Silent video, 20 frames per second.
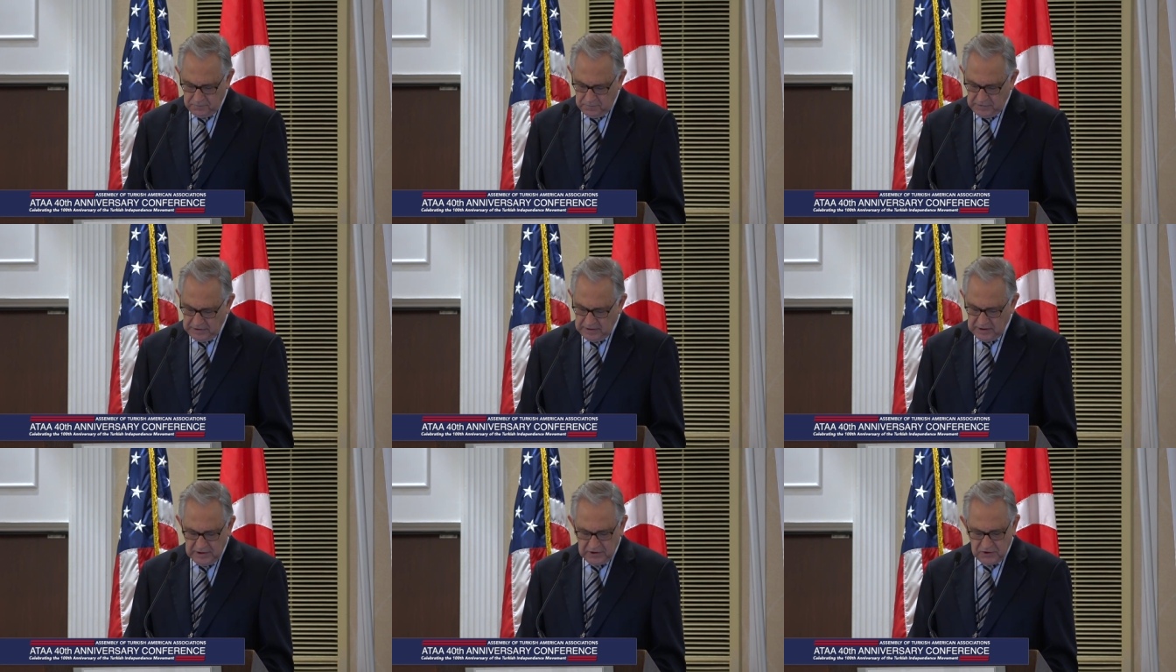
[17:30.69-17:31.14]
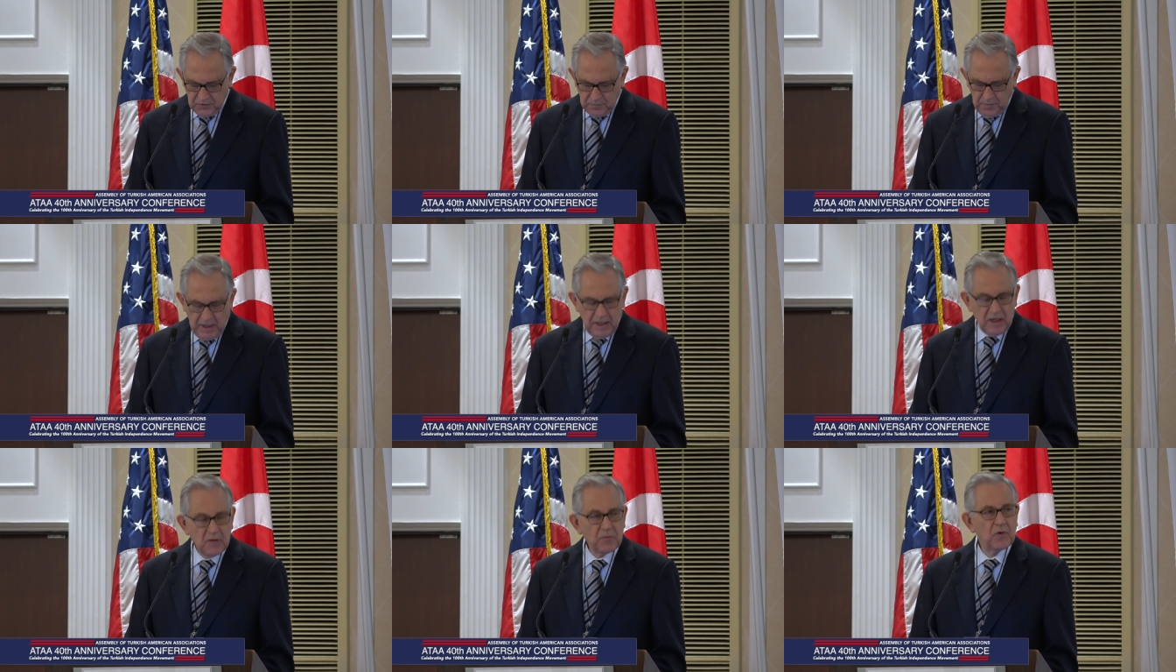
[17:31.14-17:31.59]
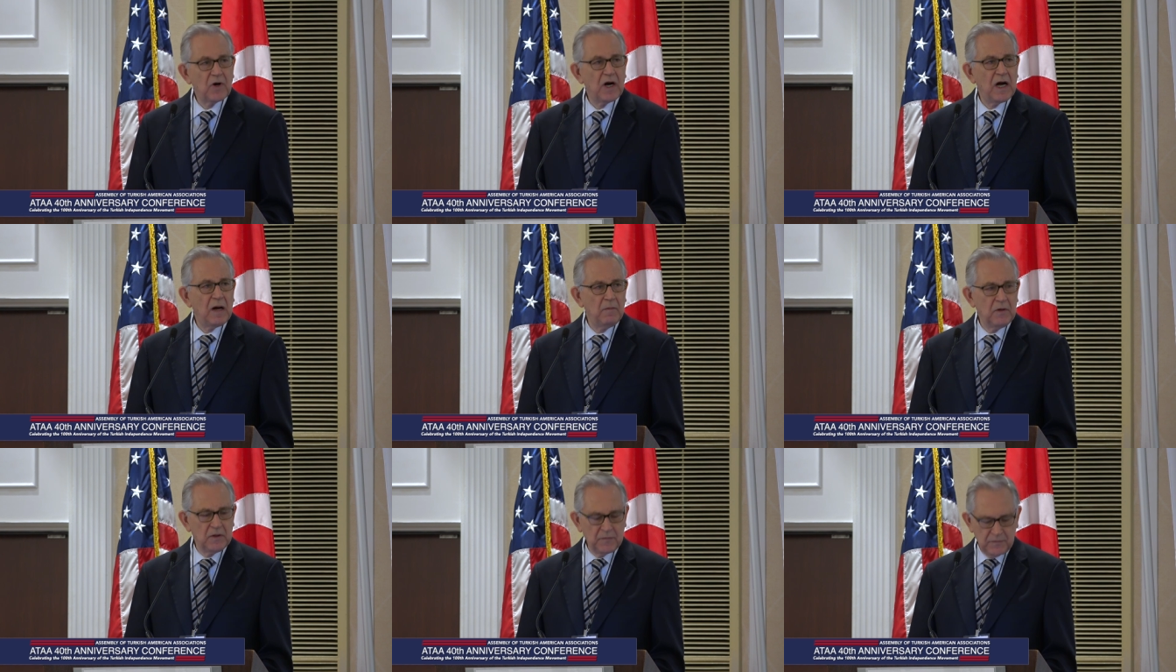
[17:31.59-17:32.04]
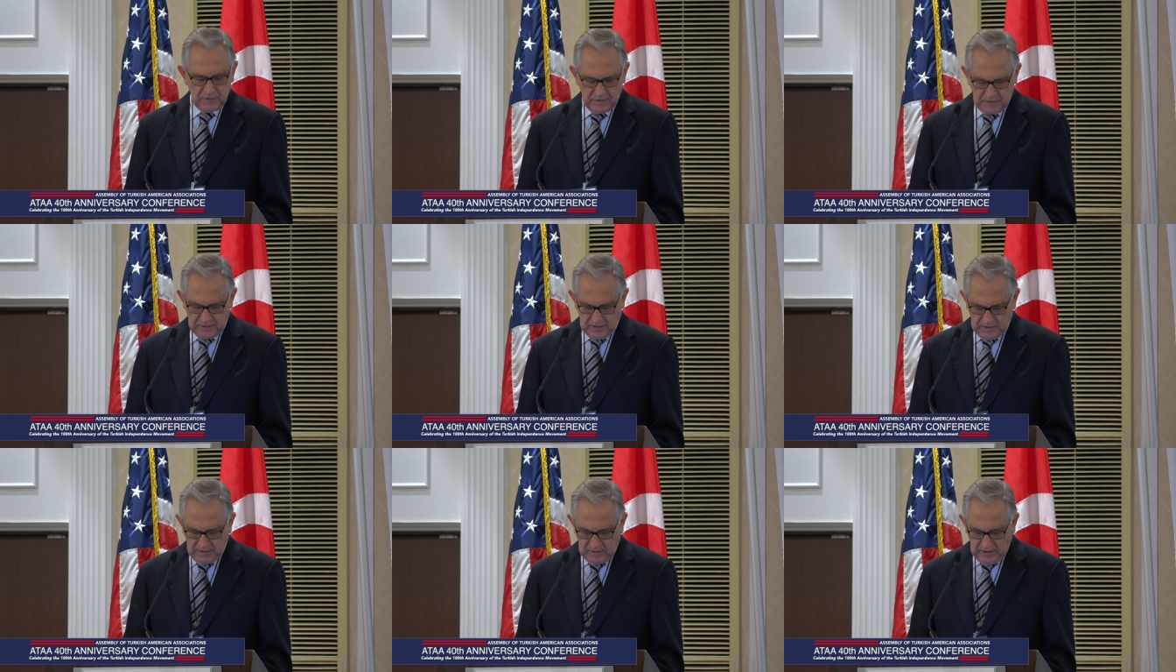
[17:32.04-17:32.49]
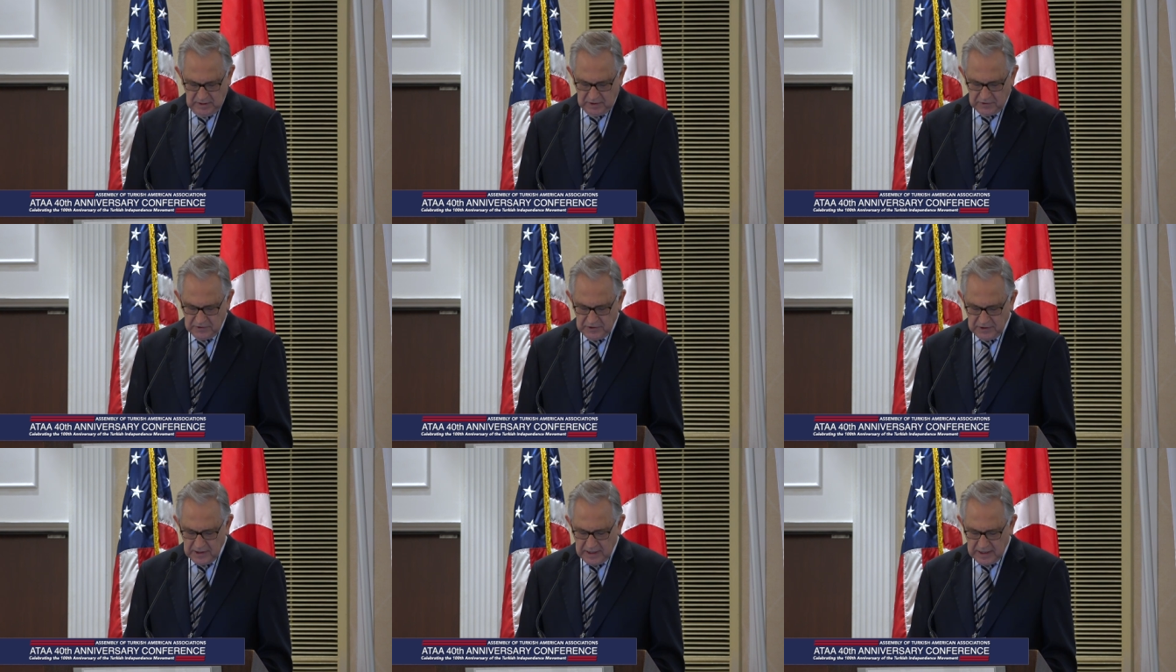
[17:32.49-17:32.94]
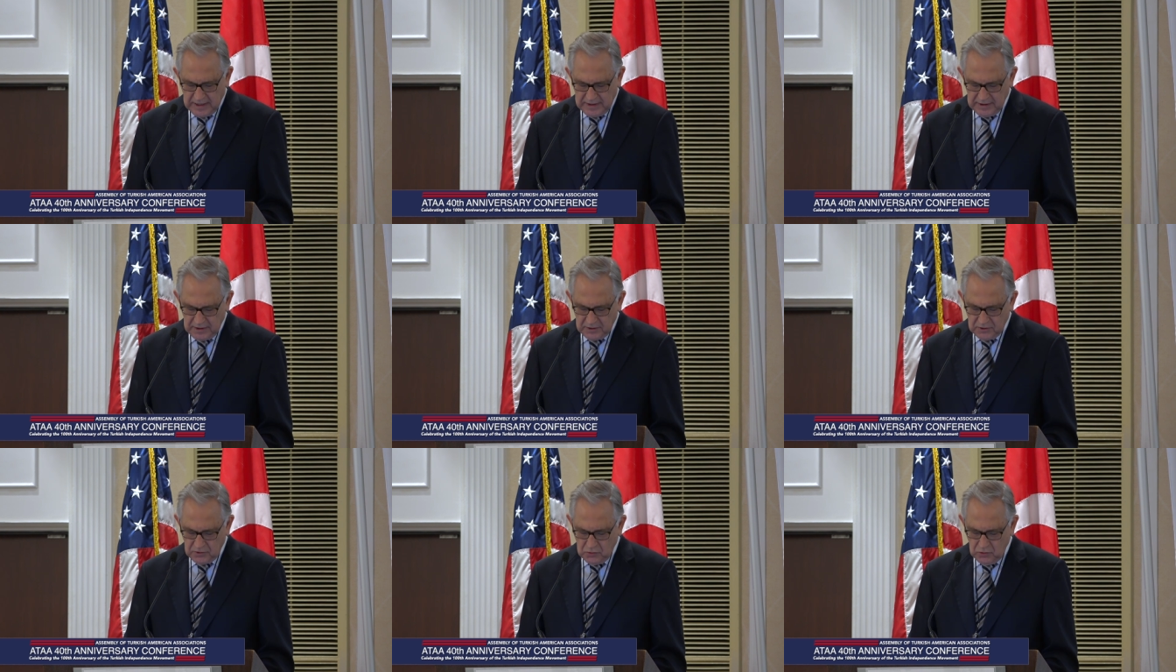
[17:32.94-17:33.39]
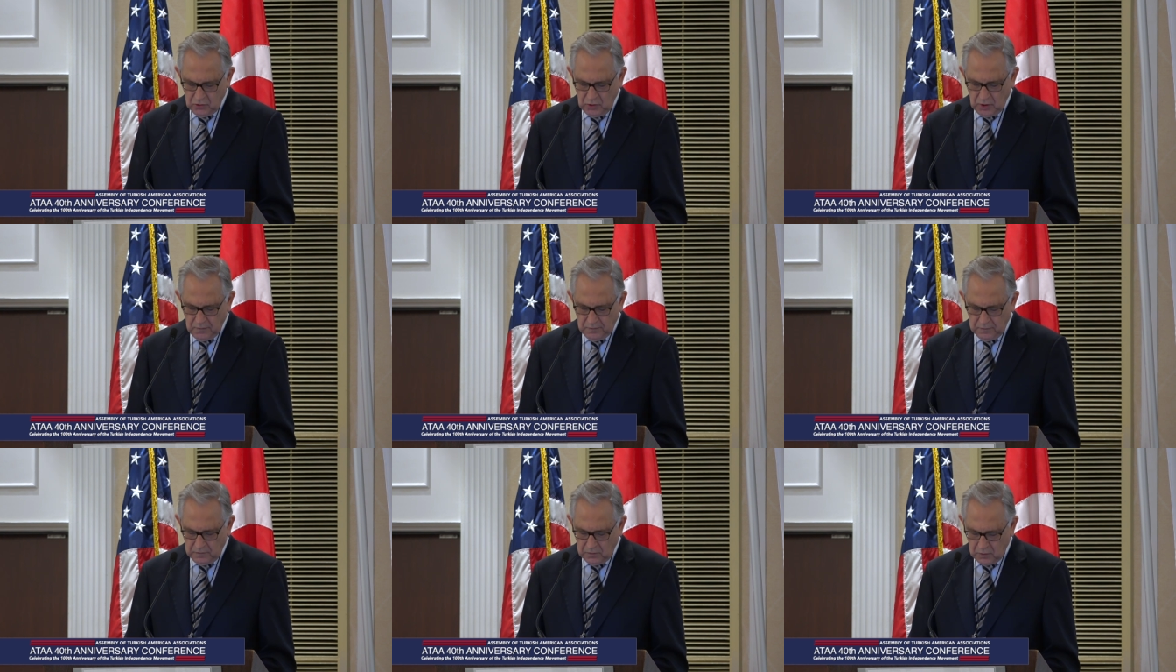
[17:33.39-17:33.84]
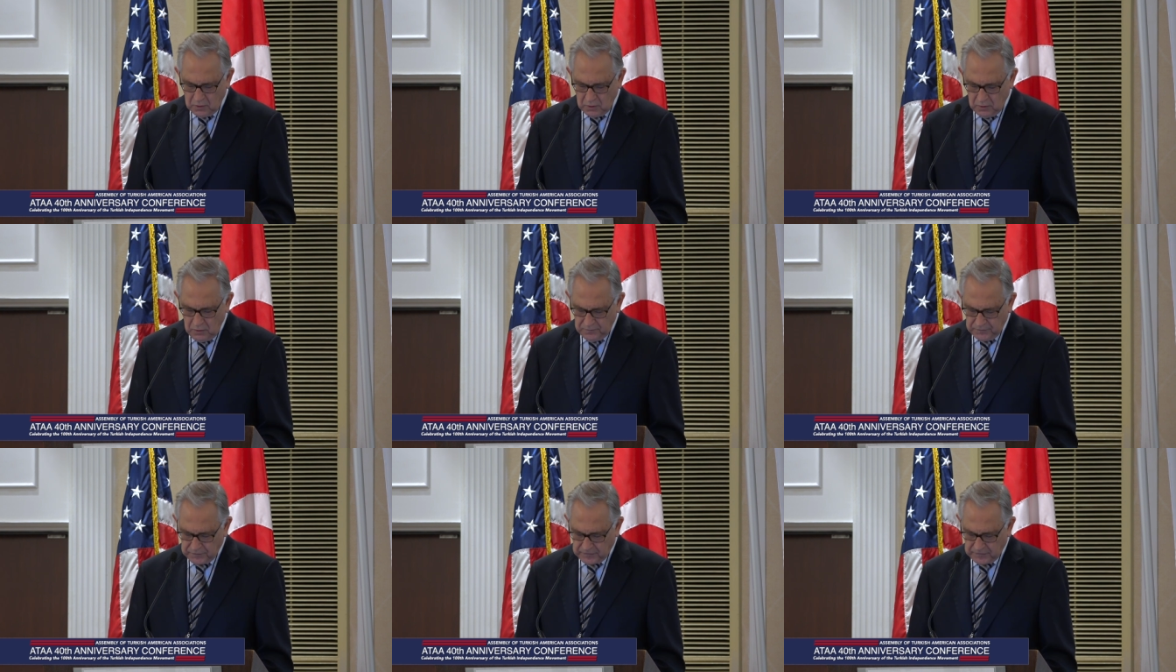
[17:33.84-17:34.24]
with its many problems regarding the rule of law,